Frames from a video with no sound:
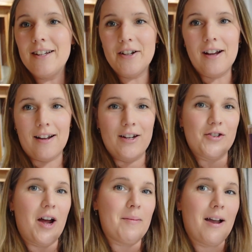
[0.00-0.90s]
not gonna
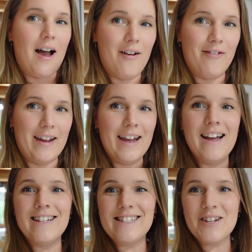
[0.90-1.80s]
drop coffee.
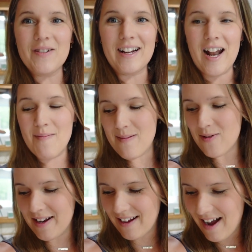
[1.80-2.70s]
Still working on my
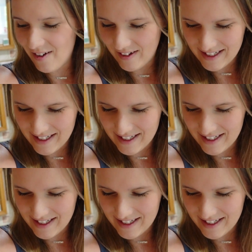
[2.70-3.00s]
morning coffee